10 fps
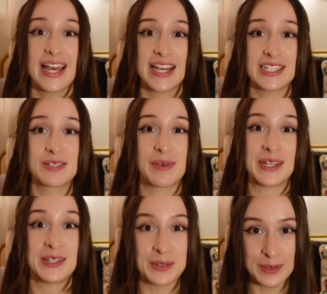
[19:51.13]
is my
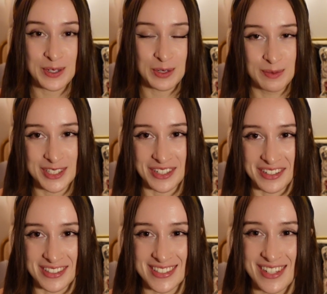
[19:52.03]
YouTube
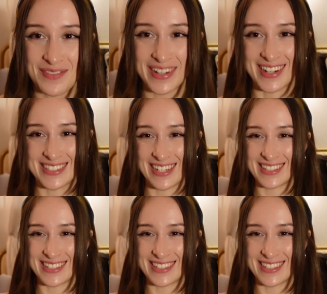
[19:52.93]
struggles. Oh my gosh,